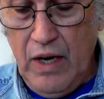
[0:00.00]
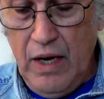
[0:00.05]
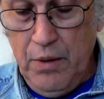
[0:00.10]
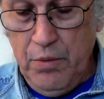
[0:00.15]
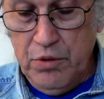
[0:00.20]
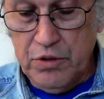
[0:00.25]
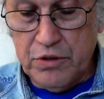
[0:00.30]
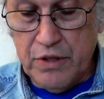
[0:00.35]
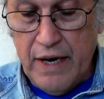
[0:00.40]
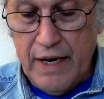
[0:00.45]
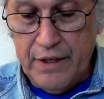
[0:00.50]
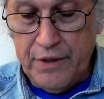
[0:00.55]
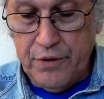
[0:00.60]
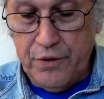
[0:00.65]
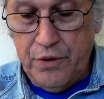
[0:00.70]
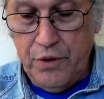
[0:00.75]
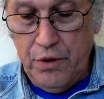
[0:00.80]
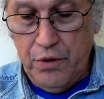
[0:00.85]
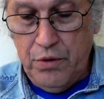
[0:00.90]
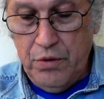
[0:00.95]
I will try to
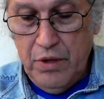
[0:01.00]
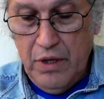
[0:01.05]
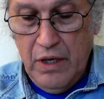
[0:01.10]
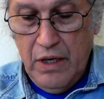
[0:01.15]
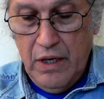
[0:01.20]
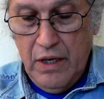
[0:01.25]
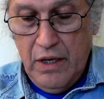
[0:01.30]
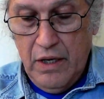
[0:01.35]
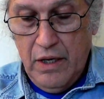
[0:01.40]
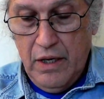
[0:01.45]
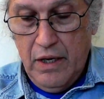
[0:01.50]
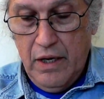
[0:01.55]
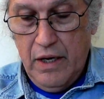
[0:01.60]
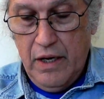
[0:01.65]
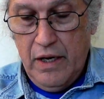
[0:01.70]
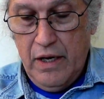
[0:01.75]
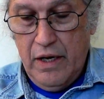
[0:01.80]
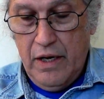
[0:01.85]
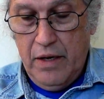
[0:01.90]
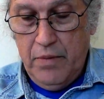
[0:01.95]
do
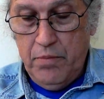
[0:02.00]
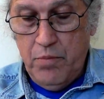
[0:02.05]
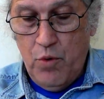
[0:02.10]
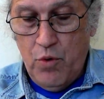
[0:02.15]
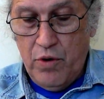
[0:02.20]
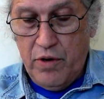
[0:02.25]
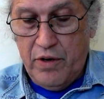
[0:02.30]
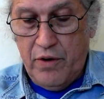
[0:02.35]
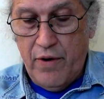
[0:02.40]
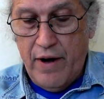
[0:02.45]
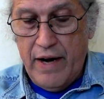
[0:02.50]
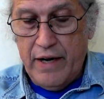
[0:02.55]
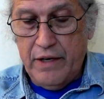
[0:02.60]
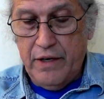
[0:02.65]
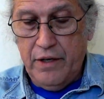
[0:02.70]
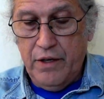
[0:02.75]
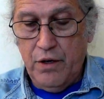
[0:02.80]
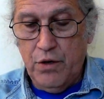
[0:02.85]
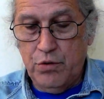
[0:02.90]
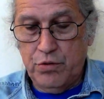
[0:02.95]
a more
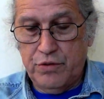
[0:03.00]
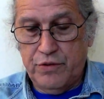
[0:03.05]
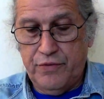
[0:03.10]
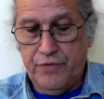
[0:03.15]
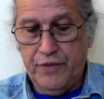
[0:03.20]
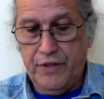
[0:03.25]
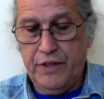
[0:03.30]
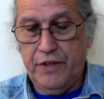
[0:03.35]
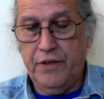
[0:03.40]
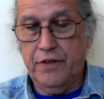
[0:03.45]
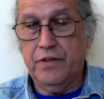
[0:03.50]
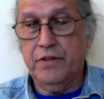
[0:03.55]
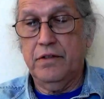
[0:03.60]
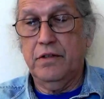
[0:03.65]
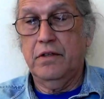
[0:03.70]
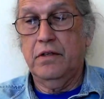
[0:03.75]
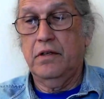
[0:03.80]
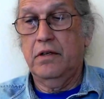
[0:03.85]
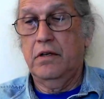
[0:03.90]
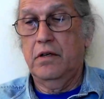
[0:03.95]
grandiose figure
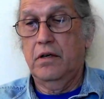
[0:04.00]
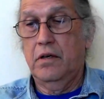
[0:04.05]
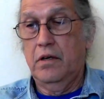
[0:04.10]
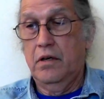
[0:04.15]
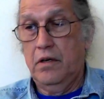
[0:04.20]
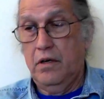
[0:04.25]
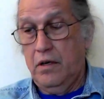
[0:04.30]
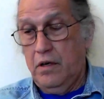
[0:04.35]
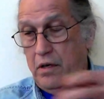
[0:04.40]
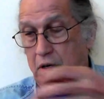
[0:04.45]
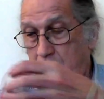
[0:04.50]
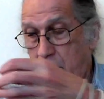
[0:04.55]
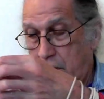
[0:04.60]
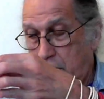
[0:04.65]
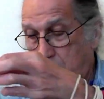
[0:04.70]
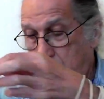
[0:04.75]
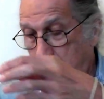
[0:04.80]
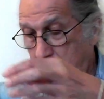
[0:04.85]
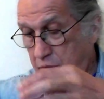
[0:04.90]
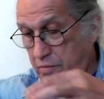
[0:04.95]

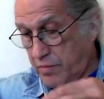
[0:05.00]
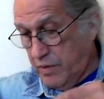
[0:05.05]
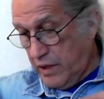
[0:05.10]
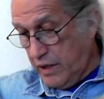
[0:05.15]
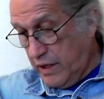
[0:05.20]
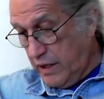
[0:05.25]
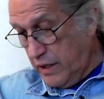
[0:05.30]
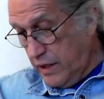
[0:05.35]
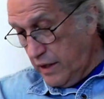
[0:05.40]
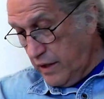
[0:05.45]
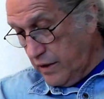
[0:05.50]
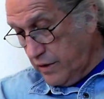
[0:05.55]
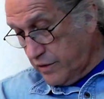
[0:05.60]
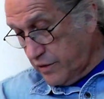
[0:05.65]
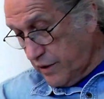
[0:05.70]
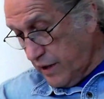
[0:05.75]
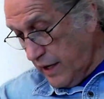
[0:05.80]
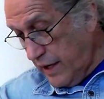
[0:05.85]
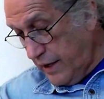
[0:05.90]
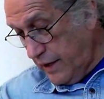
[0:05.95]
by getting a
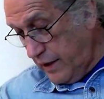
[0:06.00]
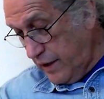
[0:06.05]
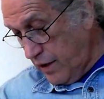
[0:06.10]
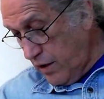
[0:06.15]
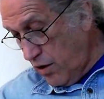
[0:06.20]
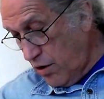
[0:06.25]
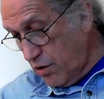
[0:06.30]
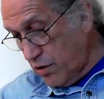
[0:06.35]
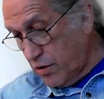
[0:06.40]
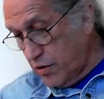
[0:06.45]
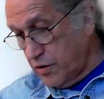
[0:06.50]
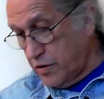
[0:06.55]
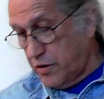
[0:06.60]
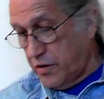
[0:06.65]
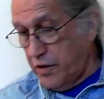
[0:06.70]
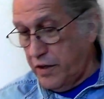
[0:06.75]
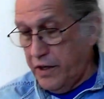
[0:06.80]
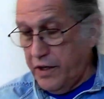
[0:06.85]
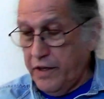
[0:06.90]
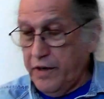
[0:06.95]
slightly longer
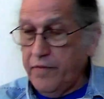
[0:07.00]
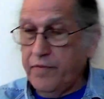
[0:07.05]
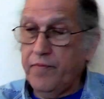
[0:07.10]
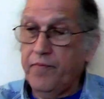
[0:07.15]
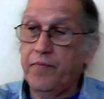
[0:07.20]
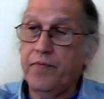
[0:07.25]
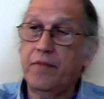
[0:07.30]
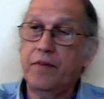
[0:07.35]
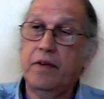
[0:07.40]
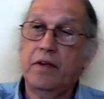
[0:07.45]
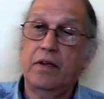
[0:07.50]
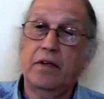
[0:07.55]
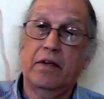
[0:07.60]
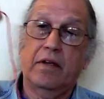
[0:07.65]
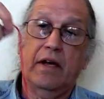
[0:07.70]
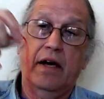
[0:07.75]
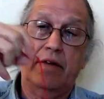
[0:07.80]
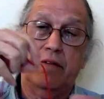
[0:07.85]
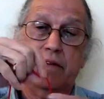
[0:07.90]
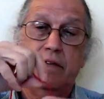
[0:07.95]
string.
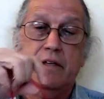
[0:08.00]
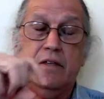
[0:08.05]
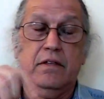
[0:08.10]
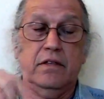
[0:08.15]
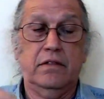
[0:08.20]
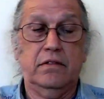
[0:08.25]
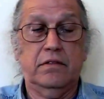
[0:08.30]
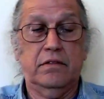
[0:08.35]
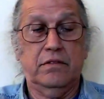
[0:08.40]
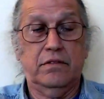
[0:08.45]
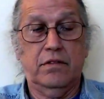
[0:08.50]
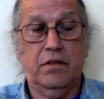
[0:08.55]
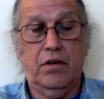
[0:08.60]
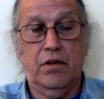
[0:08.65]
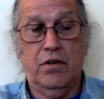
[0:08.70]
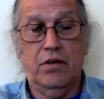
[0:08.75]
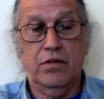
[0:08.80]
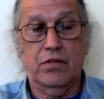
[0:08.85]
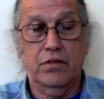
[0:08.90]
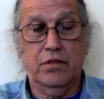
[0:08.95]
I think this is a
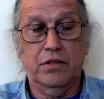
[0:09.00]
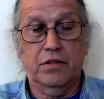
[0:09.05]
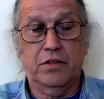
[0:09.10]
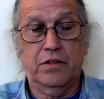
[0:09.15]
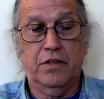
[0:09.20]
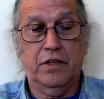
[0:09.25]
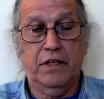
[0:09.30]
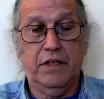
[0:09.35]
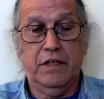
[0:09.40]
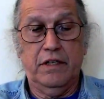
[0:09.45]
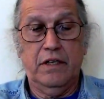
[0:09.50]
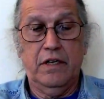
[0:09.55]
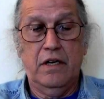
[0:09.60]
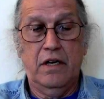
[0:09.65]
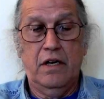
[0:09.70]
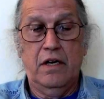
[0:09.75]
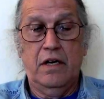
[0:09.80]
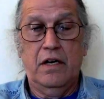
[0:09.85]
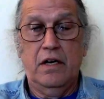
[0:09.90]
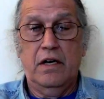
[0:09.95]
longer string.
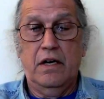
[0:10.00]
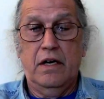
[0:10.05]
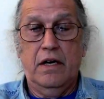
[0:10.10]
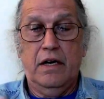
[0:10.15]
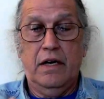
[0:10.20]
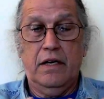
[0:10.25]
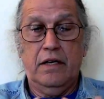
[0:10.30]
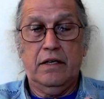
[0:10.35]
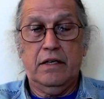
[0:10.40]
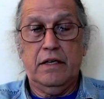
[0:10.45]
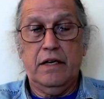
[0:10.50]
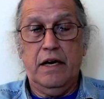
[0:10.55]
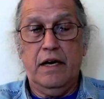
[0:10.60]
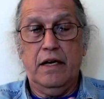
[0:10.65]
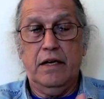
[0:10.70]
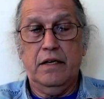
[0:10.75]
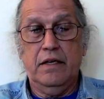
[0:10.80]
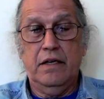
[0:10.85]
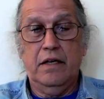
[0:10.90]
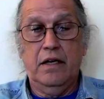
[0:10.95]
And
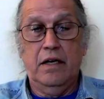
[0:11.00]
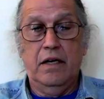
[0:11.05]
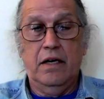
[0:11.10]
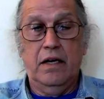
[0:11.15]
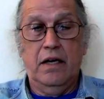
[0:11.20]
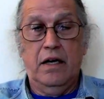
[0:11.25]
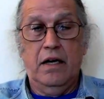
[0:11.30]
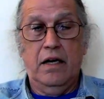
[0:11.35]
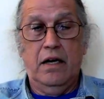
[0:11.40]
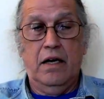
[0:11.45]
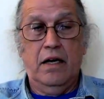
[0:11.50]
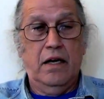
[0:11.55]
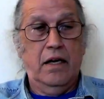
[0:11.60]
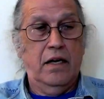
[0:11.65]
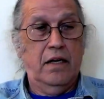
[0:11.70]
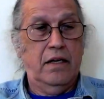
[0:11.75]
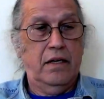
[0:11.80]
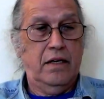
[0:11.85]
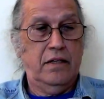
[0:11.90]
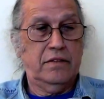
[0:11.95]
again,
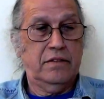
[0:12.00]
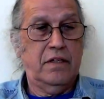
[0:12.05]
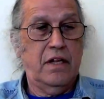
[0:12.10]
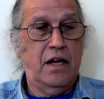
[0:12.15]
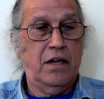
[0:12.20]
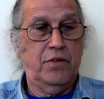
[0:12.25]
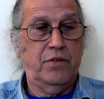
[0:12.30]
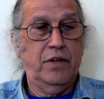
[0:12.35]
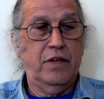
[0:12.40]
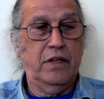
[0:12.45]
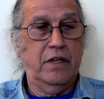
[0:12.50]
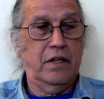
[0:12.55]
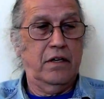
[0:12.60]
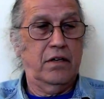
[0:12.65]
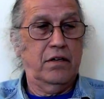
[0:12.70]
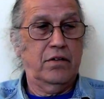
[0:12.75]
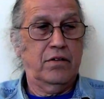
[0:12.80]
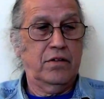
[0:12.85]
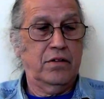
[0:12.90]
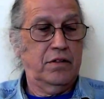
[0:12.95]
it's not really
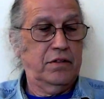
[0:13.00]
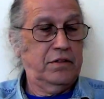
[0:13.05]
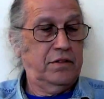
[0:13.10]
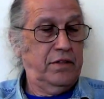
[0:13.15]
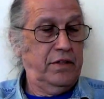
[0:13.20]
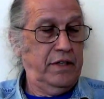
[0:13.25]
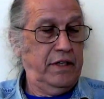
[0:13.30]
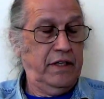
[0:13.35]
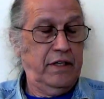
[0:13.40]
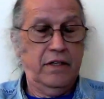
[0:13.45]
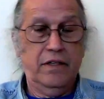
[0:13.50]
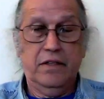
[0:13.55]
a longer string.